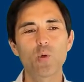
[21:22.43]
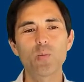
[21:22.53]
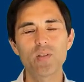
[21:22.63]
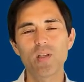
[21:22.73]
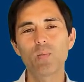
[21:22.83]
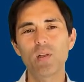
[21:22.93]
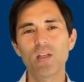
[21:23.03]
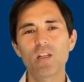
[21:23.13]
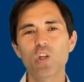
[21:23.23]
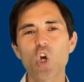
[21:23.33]
would be simply
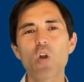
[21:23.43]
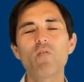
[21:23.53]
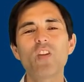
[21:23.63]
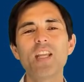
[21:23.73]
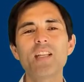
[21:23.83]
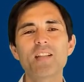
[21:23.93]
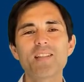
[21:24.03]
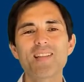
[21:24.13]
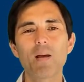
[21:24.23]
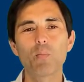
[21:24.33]
a convenience
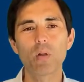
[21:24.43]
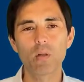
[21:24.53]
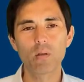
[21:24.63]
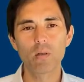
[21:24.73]
sample.